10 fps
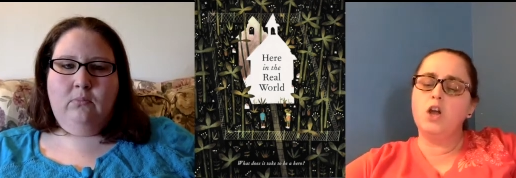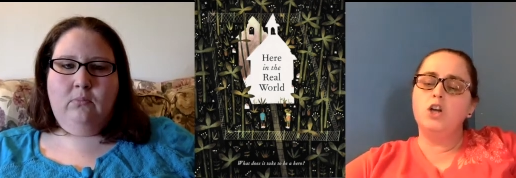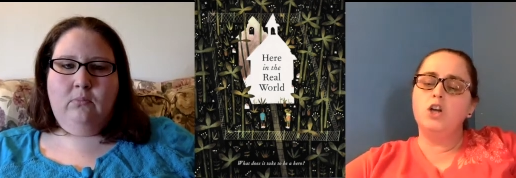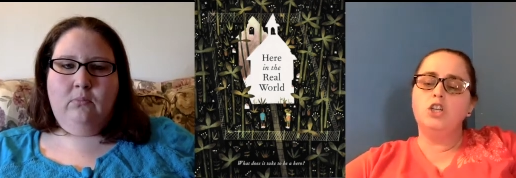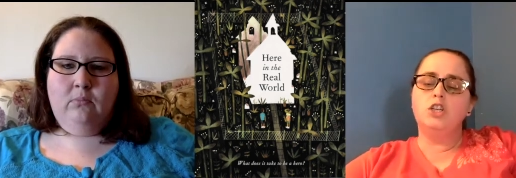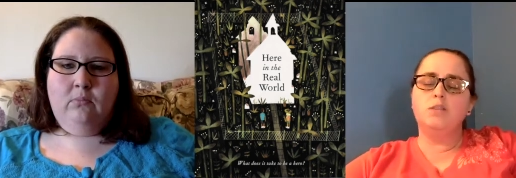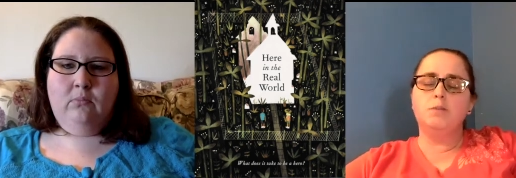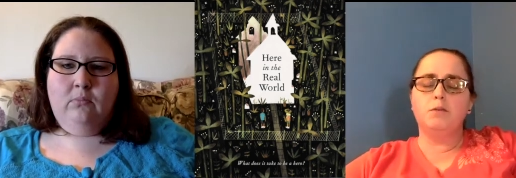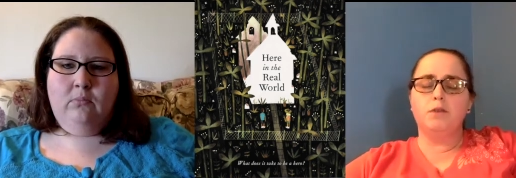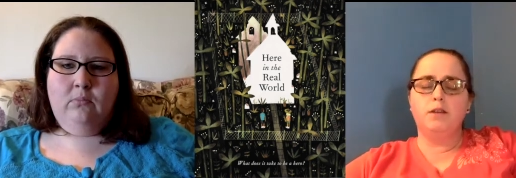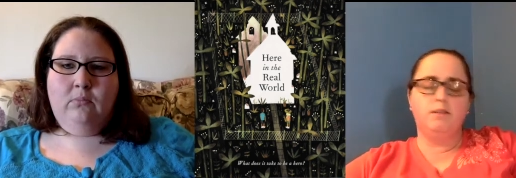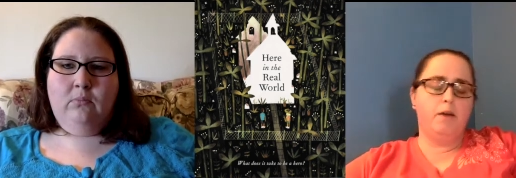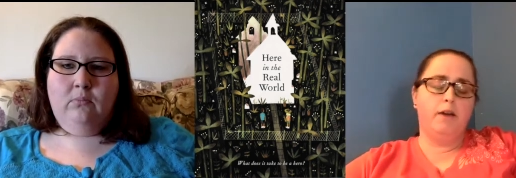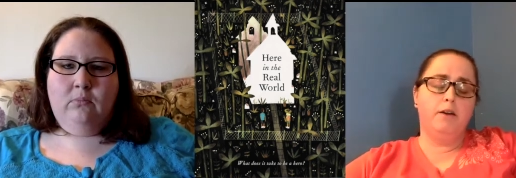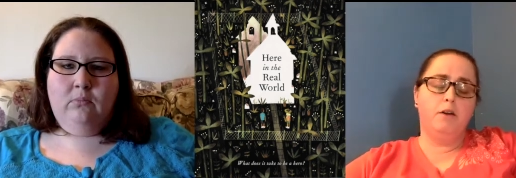Speaker 1: she's being raised by
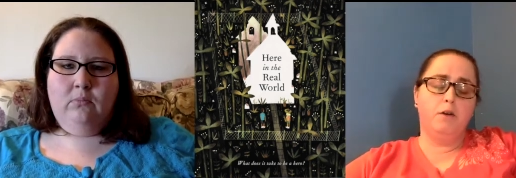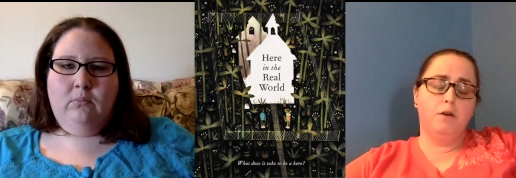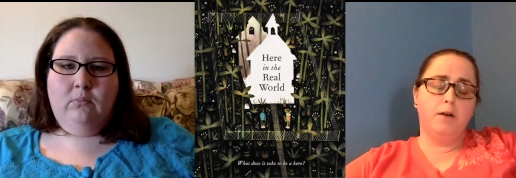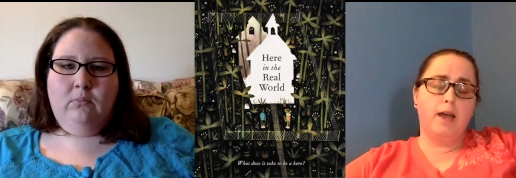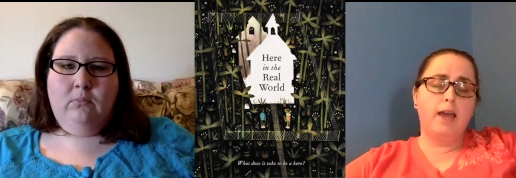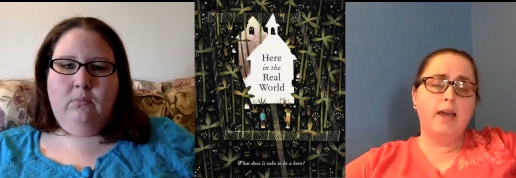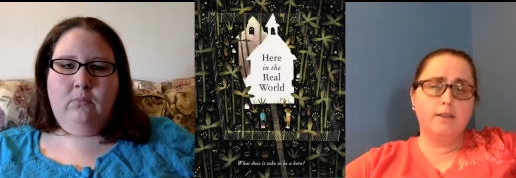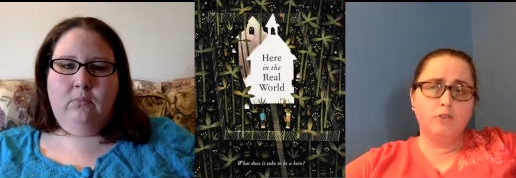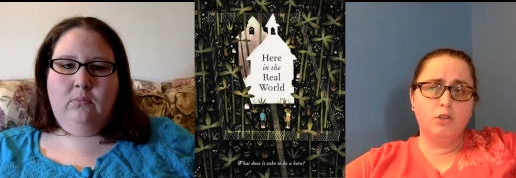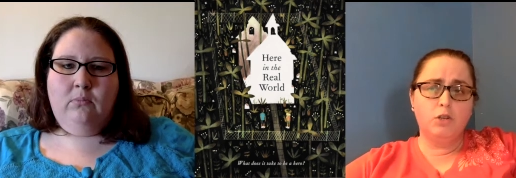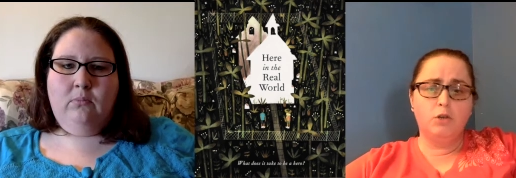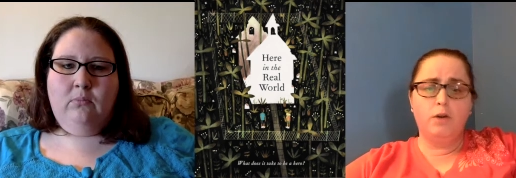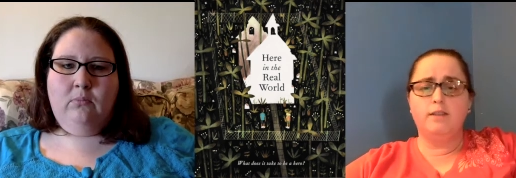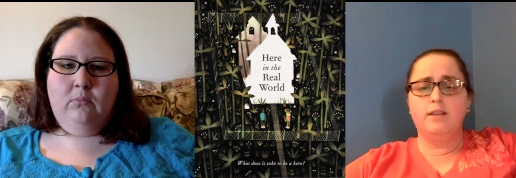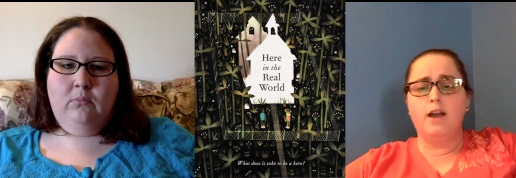her aunt who has an
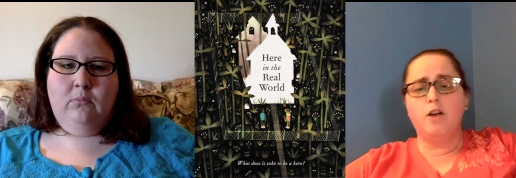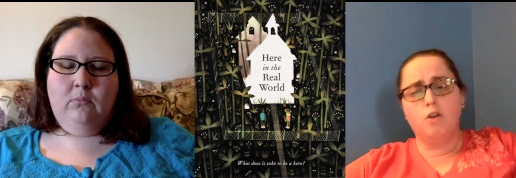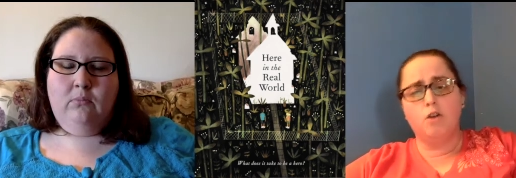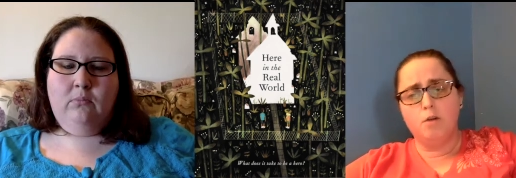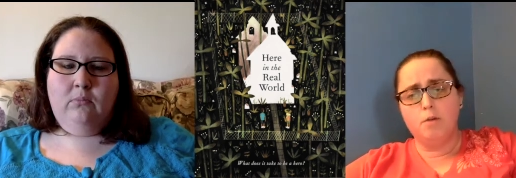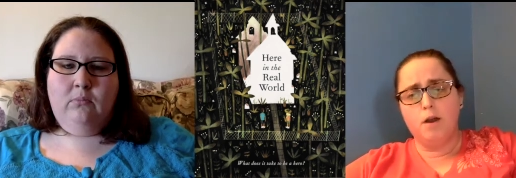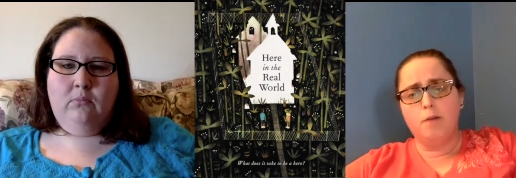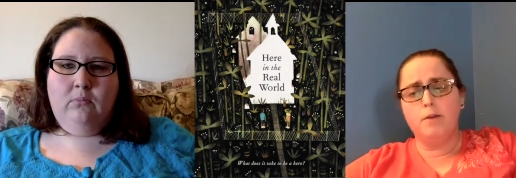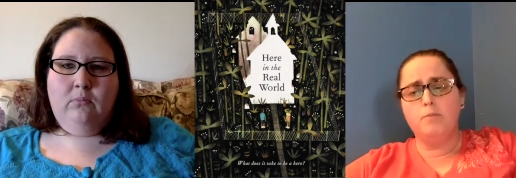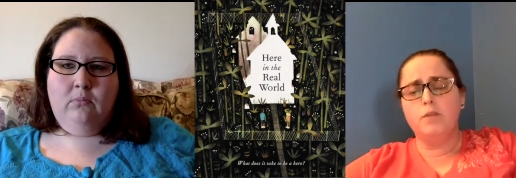alcohol problem.